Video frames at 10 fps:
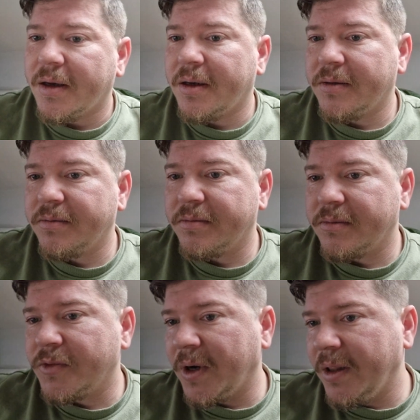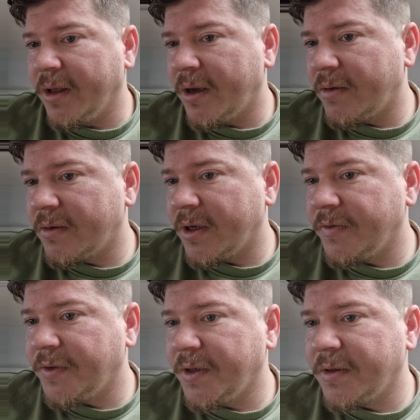and right now I
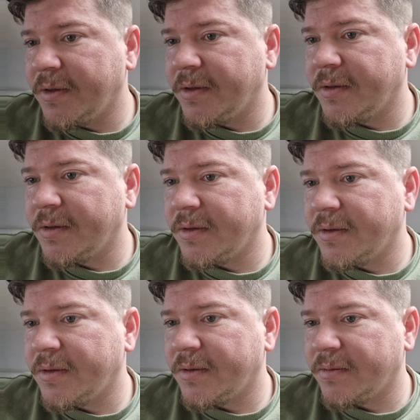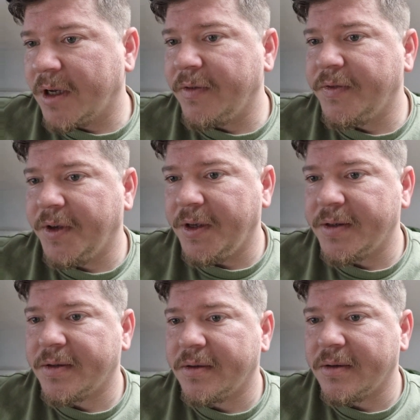think I
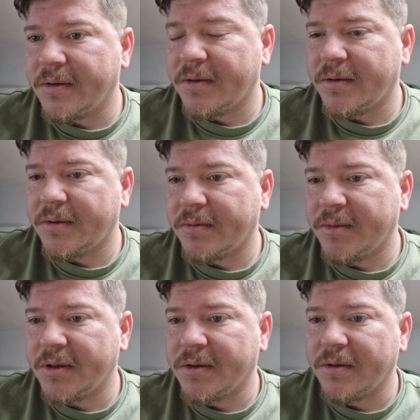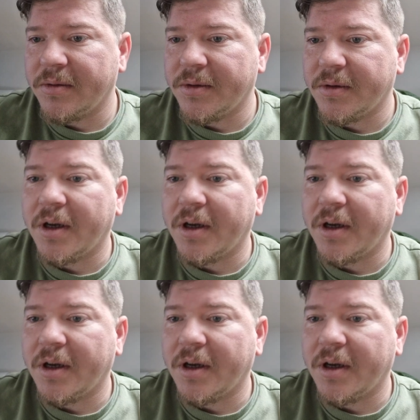fixed the solution.